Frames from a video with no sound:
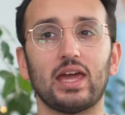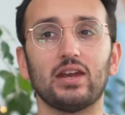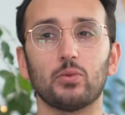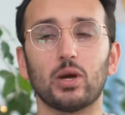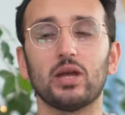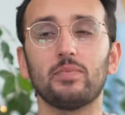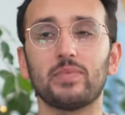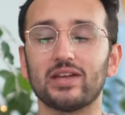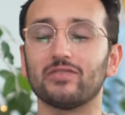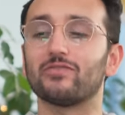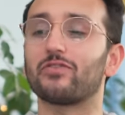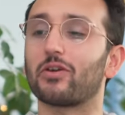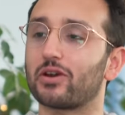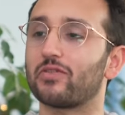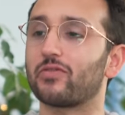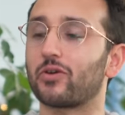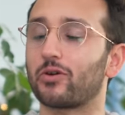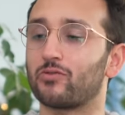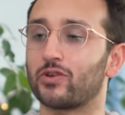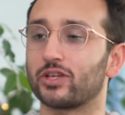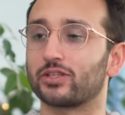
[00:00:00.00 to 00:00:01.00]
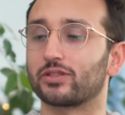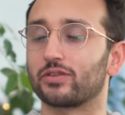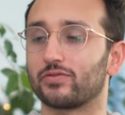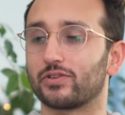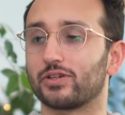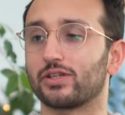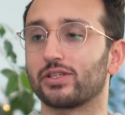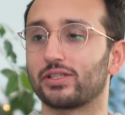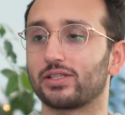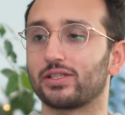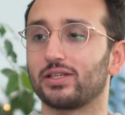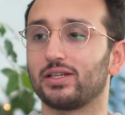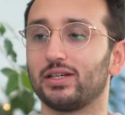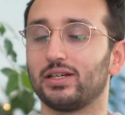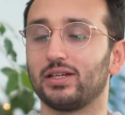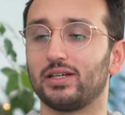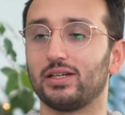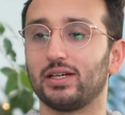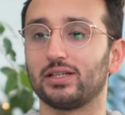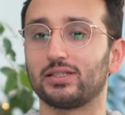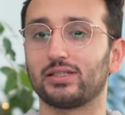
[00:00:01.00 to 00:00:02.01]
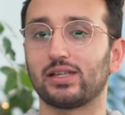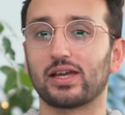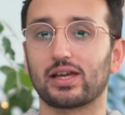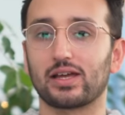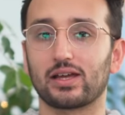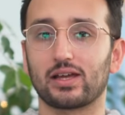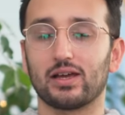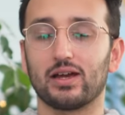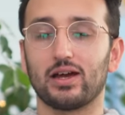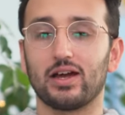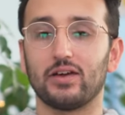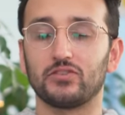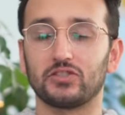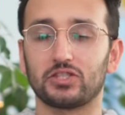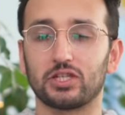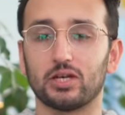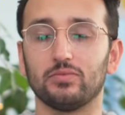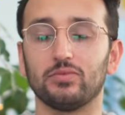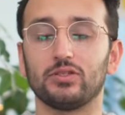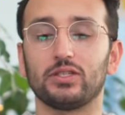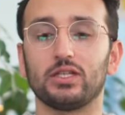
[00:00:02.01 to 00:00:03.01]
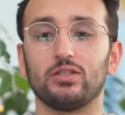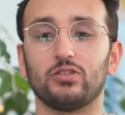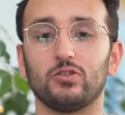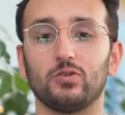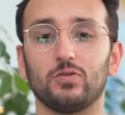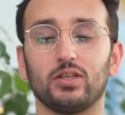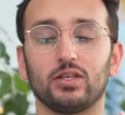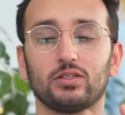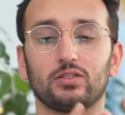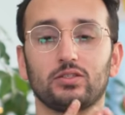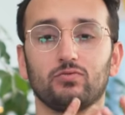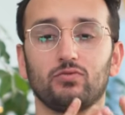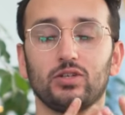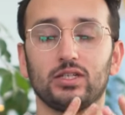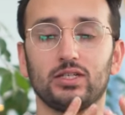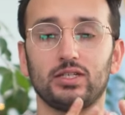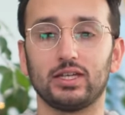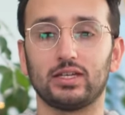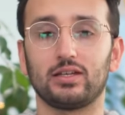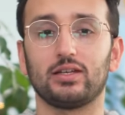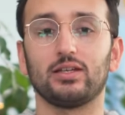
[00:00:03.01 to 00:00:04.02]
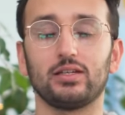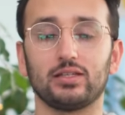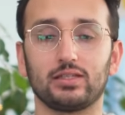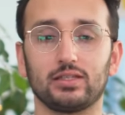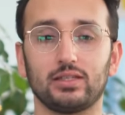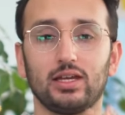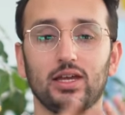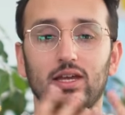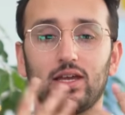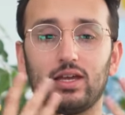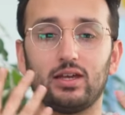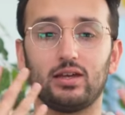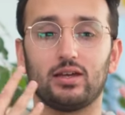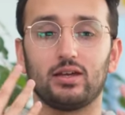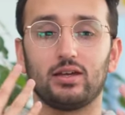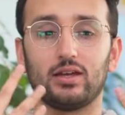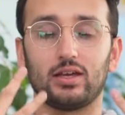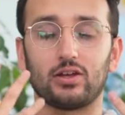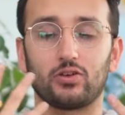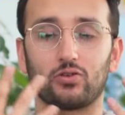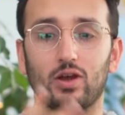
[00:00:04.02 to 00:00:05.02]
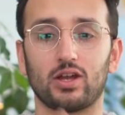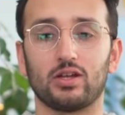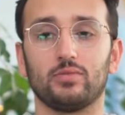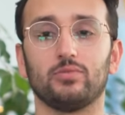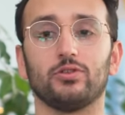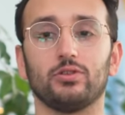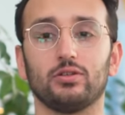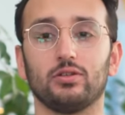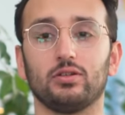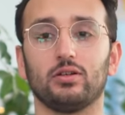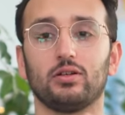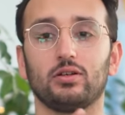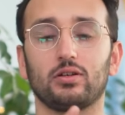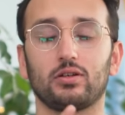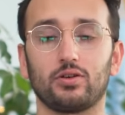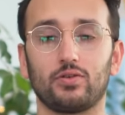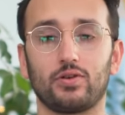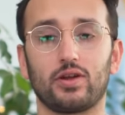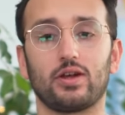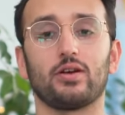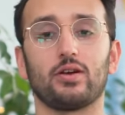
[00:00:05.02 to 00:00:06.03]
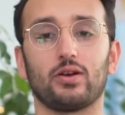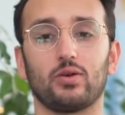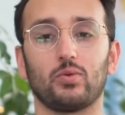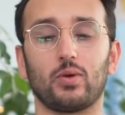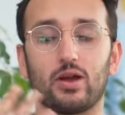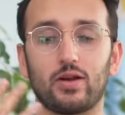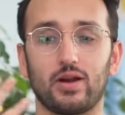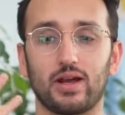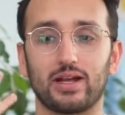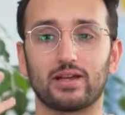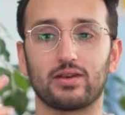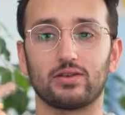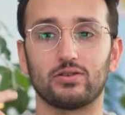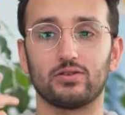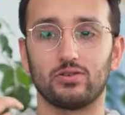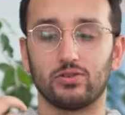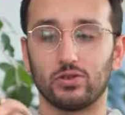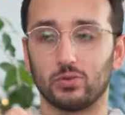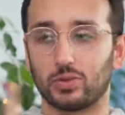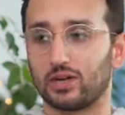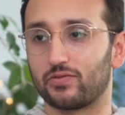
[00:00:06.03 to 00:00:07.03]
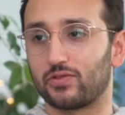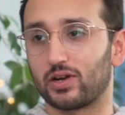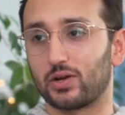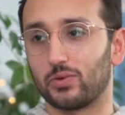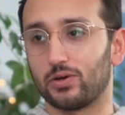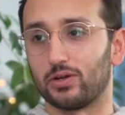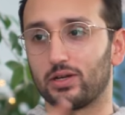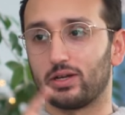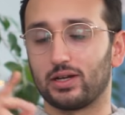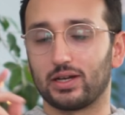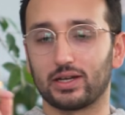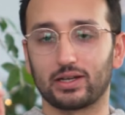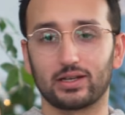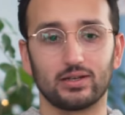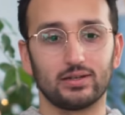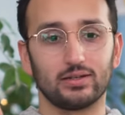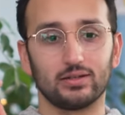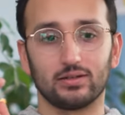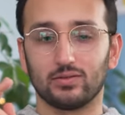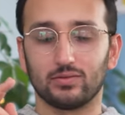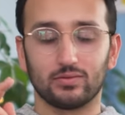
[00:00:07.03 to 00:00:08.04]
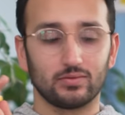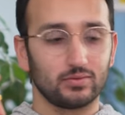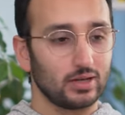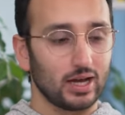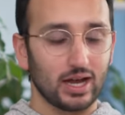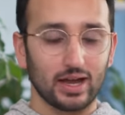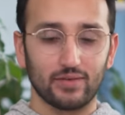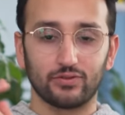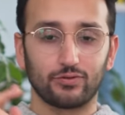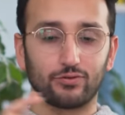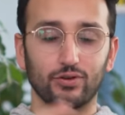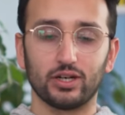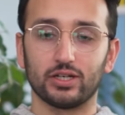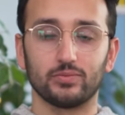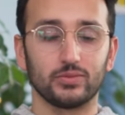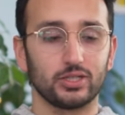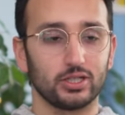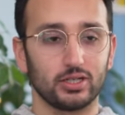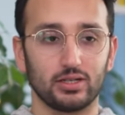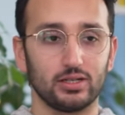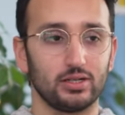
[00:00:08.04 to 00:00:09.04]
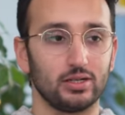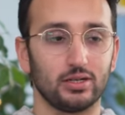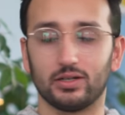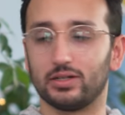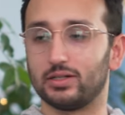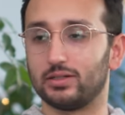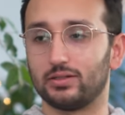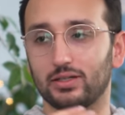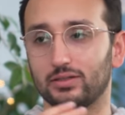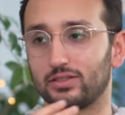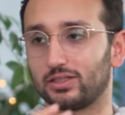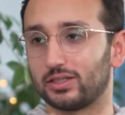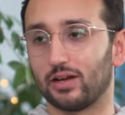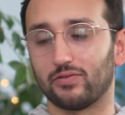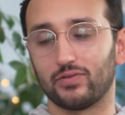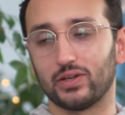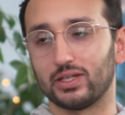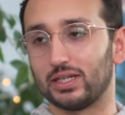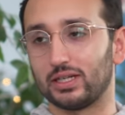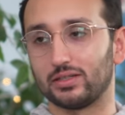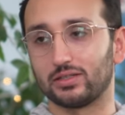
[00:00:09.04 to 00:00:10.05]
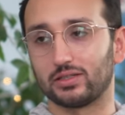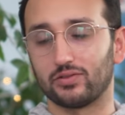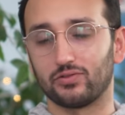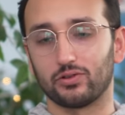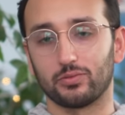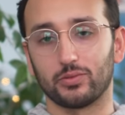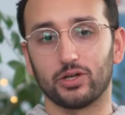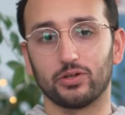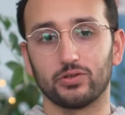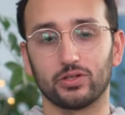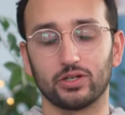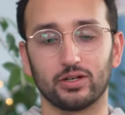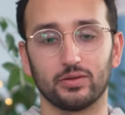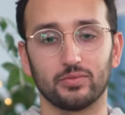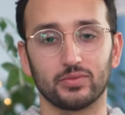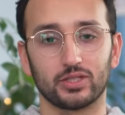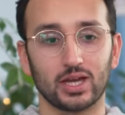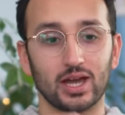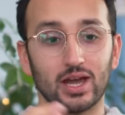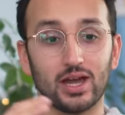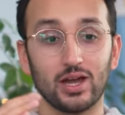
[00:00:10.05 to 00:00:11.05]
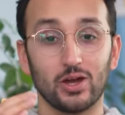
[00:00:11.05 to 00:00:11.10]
in a way, being very, very risk averse. Mm. It's like, I have stumbled into this ridiculously incredible career where I can do whatever I want. I have the freedom to learn stuff and teach stuff on my own terms.